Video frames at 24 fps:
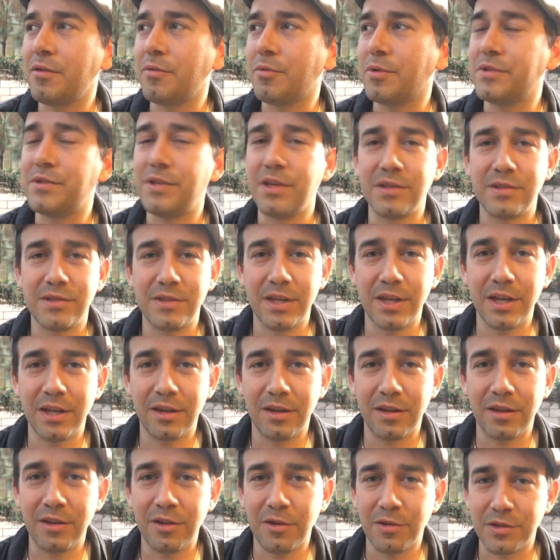
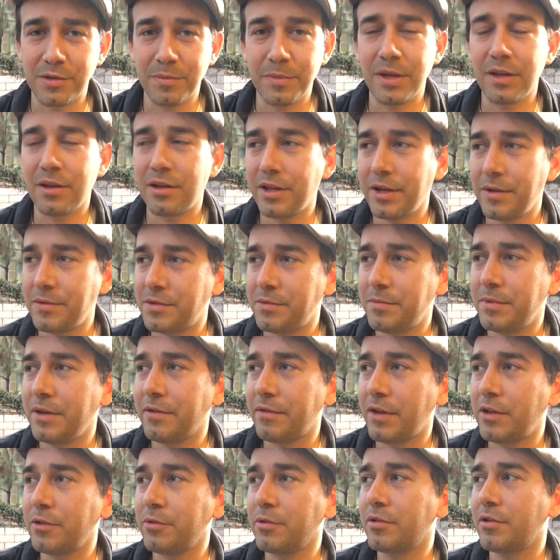resisting, you know, somebody that claims to be
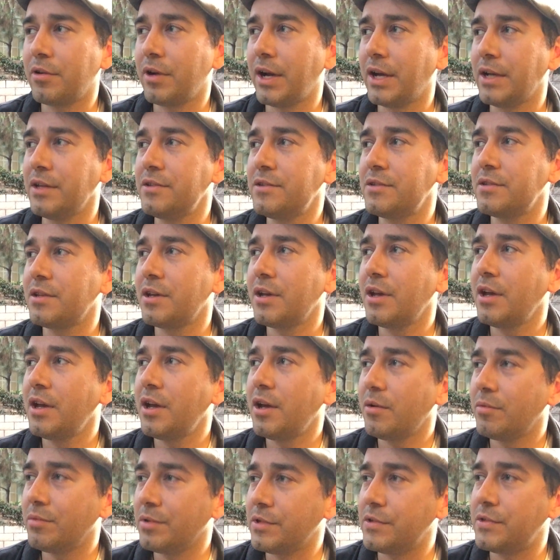a follower of Christ,
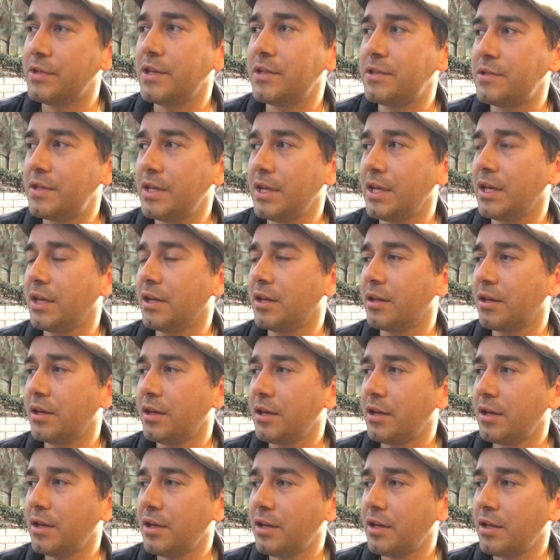resisting
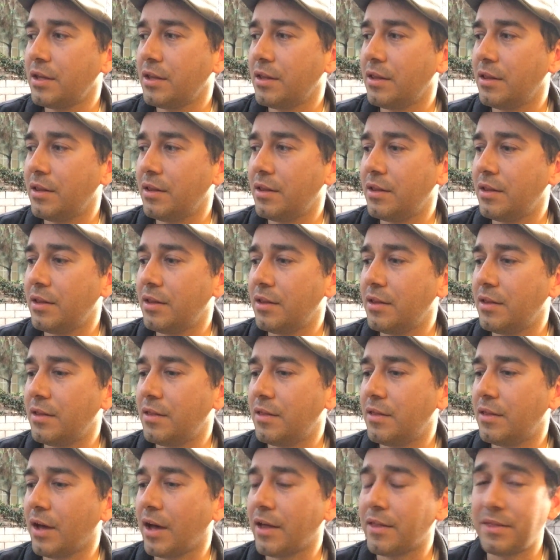
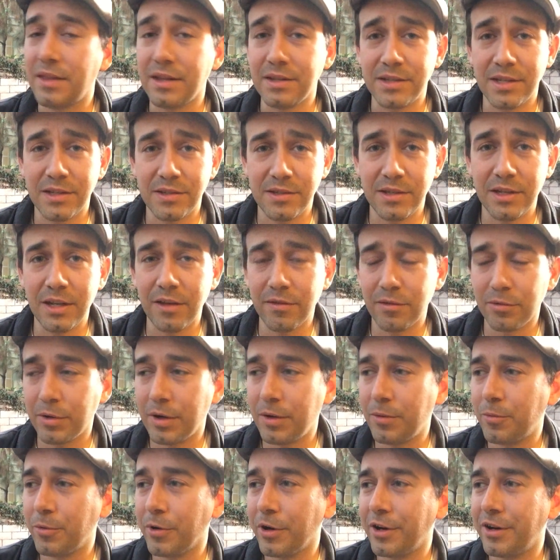the authenticity of the
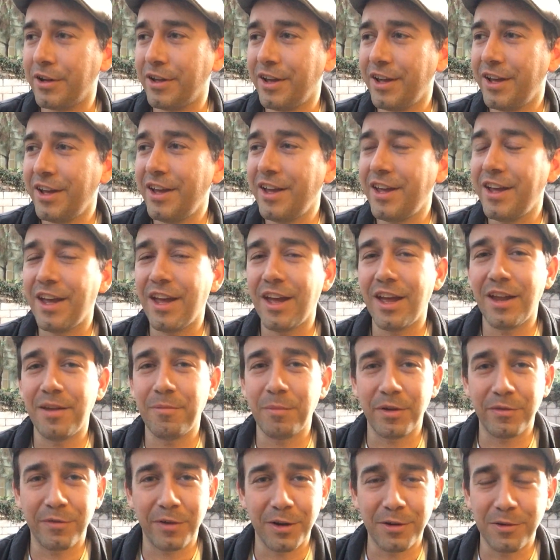written word.
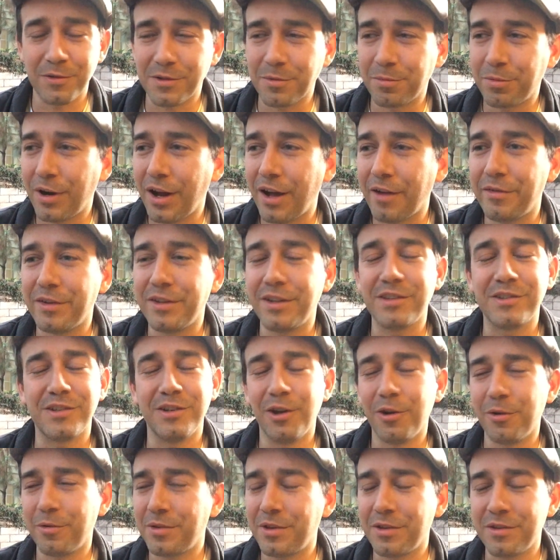And my friend who's a prophet
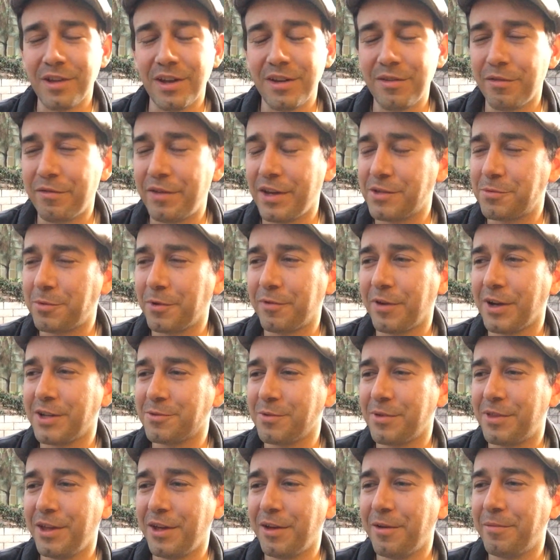doesn't know, not even Facebook
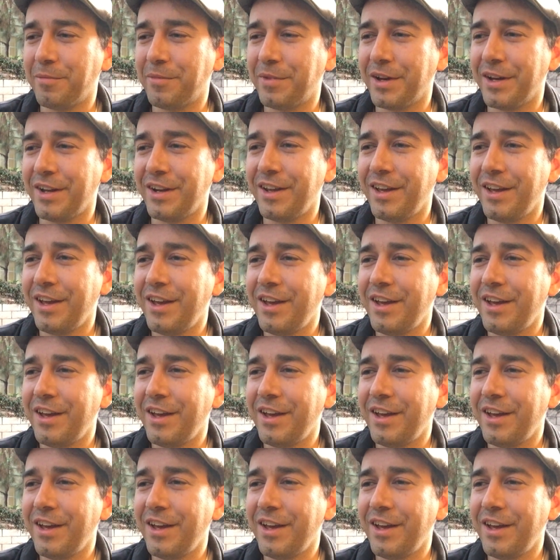friends with him, but